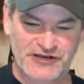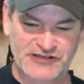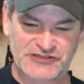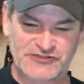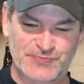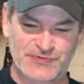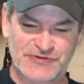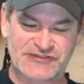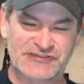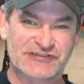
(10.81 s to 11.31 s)
He
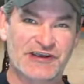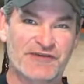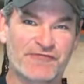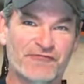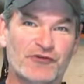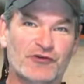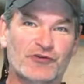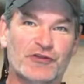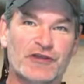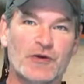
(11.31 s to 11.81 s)

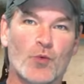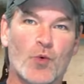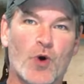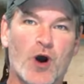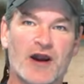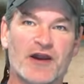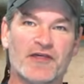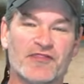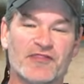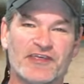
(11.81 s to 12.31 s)
specifically
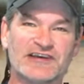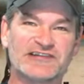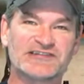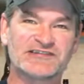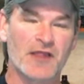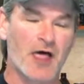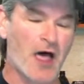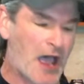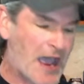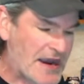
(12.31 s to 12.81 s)
wanted
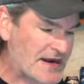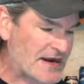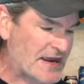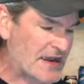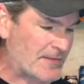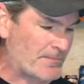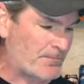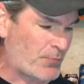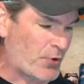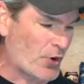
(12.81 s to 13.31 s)
this line
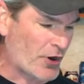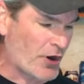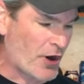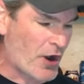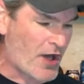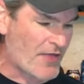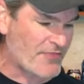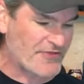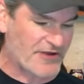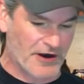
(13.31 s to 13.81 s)
head put
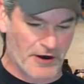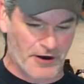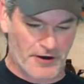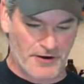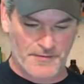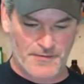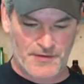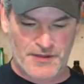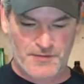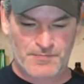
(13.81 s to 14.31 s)
on
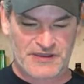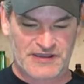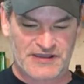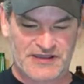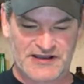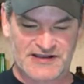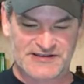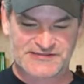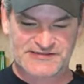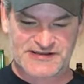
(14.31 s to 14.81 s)
there
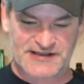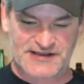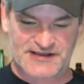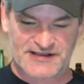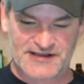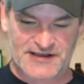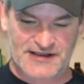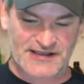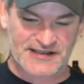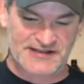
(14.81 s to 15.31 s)
because
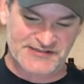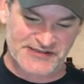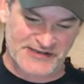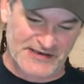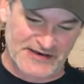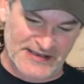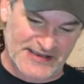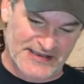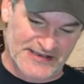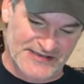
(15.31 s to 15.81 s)
uh, it's
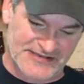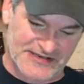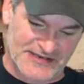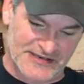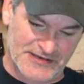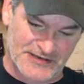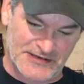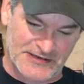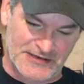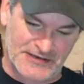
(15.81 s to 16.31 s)

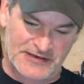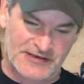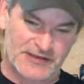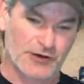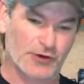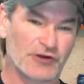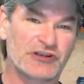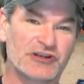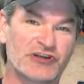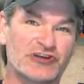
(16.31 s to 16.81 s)
easy,
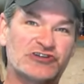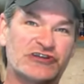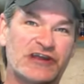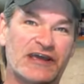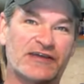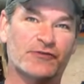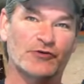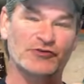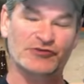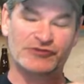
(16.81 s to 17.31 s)
you know, you just
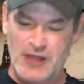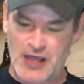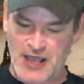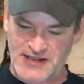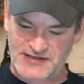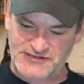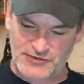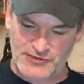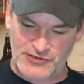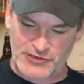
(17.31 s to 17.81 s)
take those
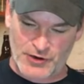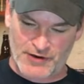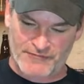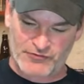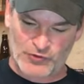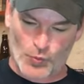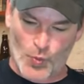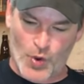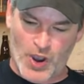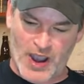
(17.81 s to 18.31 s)
lines out. You don't
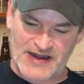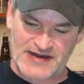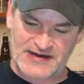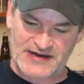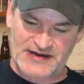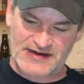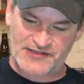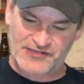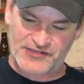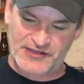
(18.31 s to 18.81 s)
have to
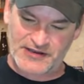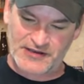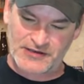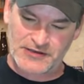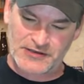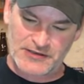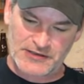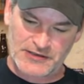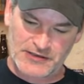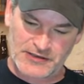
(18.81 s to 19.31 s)
wind anything.
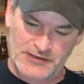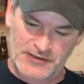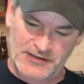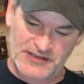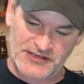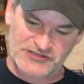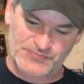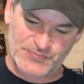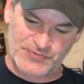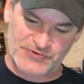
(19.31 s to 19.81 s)

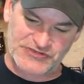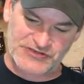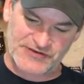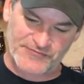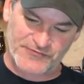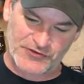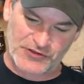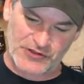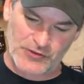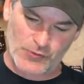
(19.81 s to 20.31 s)
He
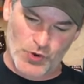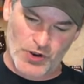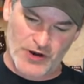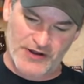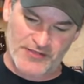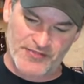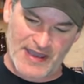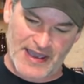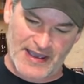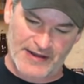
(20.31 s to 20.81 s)
specifically
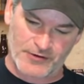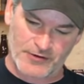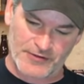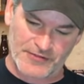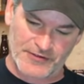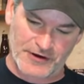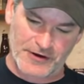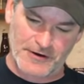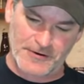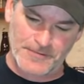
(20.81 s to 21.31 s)
wanted that
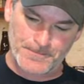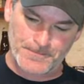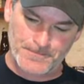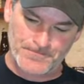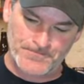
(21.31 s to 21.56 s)
on there.